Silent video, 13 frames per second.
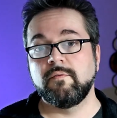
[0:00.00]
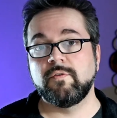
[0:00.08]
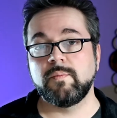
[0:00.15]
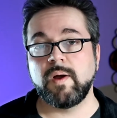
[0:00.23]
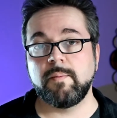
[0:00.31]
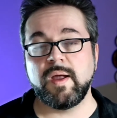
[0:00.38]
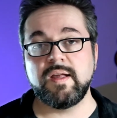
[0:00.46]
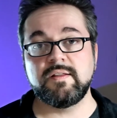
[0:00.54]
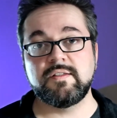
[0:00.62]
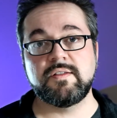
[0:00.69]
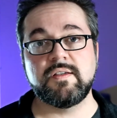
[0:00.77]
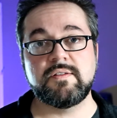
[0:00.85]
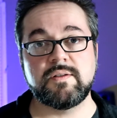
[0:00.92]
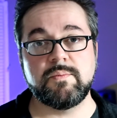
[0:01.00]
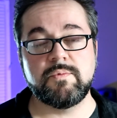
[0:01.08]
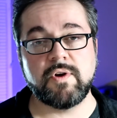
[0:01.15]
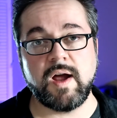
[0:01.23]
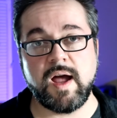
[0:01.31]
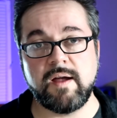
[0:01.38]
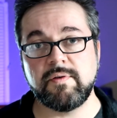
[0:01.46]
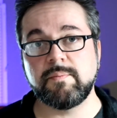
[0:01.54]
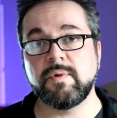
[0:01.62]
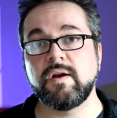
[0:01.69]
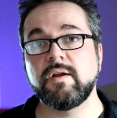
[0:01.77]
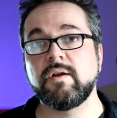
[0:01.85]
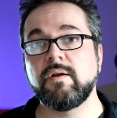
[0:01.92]
For my main system drive,
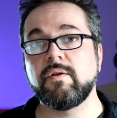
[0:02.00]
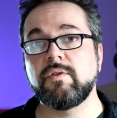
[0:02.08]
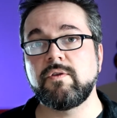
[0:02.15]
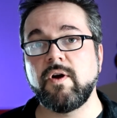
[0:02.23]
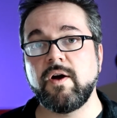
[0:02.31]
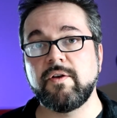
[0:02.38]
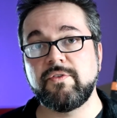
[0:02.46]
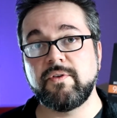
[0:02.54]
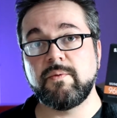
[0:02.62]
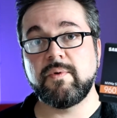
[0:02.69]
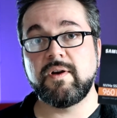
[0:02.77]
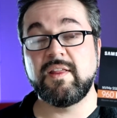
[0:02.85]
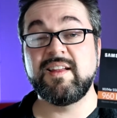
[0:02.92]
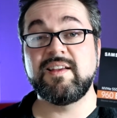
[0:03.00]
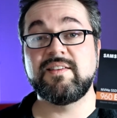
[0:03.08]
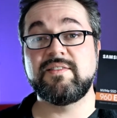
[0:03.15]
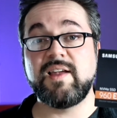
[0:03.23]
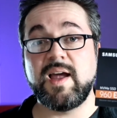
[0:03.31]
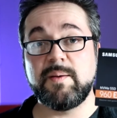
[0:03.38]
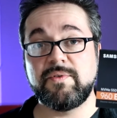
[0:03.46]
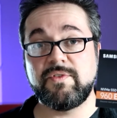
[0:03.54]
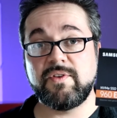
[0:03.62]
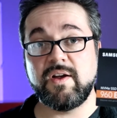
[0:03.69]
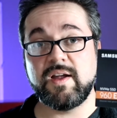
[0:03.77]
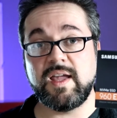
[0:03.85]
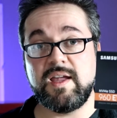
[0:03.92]
I'm going to toss in one of these
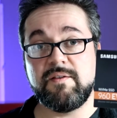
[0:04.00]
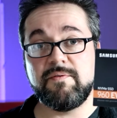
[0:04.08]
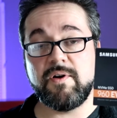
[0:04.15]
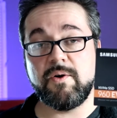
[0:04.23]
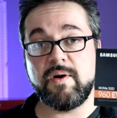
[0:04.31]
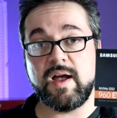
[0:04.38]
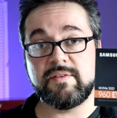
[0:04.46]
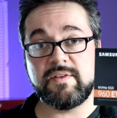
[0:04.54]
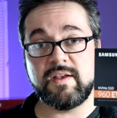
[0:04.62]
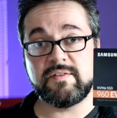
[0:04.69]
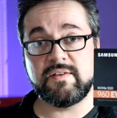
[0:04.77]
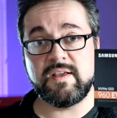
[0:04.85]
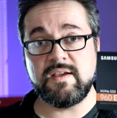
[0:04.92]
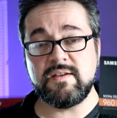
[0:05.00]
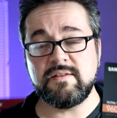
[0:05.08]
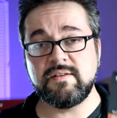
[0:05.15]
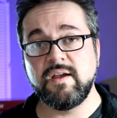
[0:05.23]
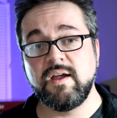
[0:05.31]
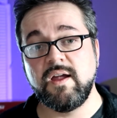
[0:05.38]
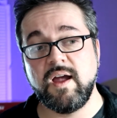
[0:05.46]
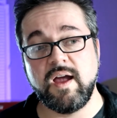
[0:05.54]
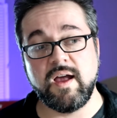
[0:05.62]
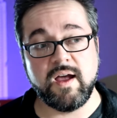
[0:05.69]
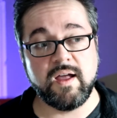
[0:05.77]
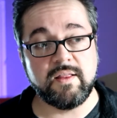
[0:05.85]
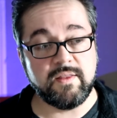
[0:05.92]
Samsung Evo SSDs,
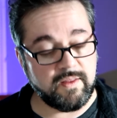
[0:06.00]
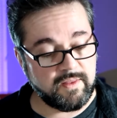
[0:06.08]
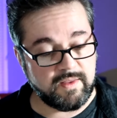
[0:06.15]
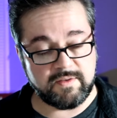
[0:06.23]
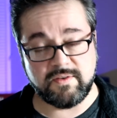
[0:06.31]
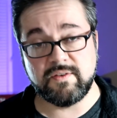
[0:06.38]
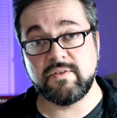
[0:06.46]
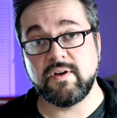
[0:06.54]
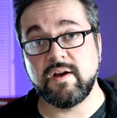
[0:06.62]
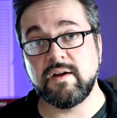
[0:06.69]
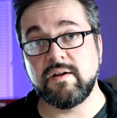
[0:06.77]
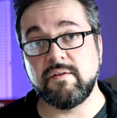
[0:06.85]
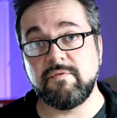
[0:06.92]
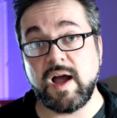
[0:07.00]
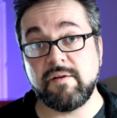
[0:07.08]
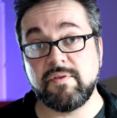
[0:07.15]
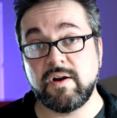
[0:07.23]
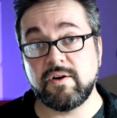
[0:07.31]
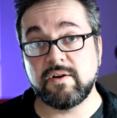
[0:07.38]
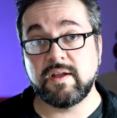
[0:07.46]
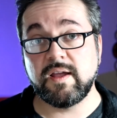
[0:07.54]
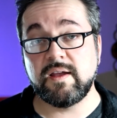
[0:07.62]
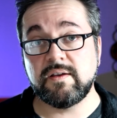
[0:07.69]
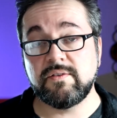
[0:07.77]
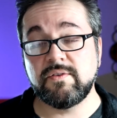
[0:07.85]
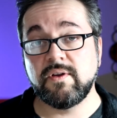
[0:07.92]
and this is 500
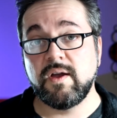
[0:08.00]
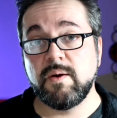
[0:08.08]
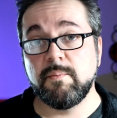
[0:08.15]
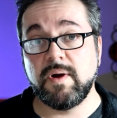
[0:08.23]
gigs.